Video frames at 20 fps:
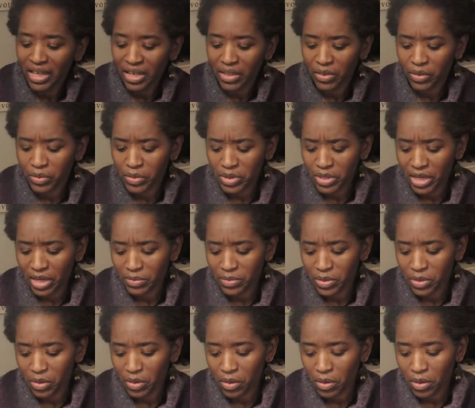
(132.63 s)
And those
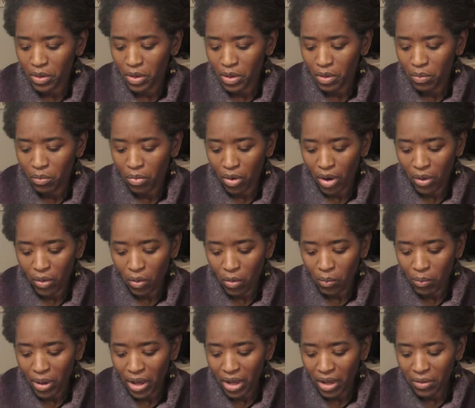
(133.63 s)
names are Barack
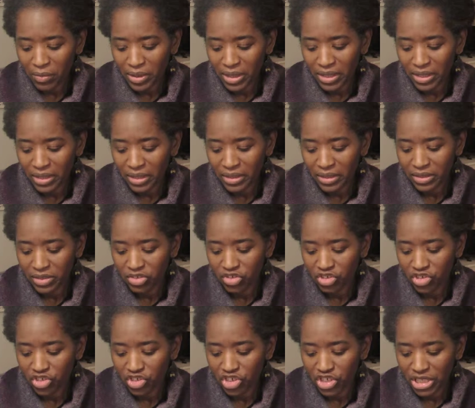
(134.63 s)
Obama,
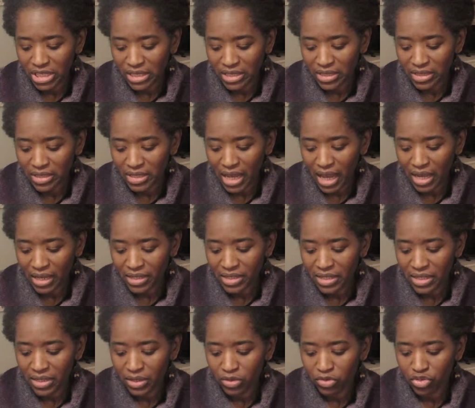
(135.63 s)
Gene
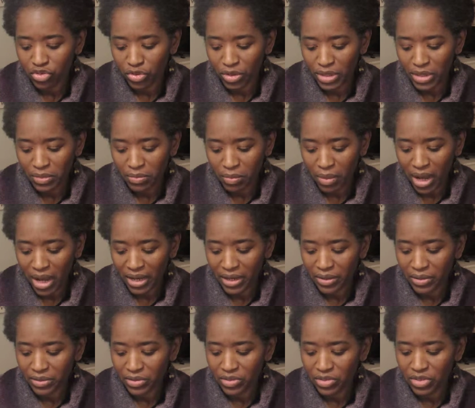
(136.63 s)
Stockdale, Joyce
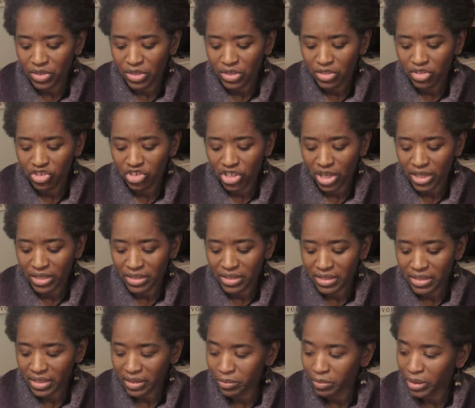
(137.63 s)
Myers, John
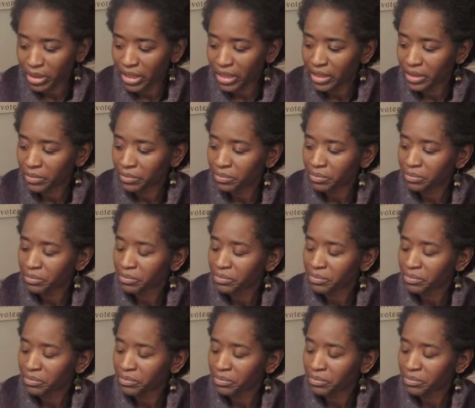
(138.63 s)
Siebling.